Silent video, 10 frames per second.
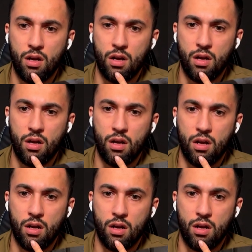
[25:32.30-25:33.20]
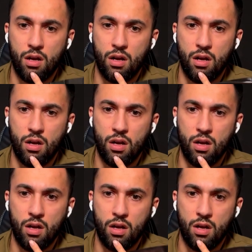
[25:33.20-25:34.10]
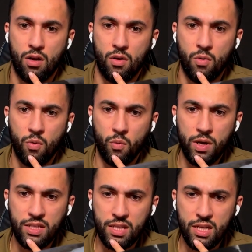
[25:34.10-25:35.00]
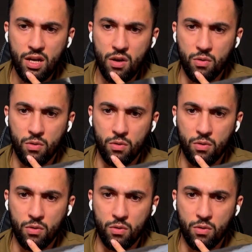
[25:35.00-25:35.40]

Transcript: Assassins! Where did he go?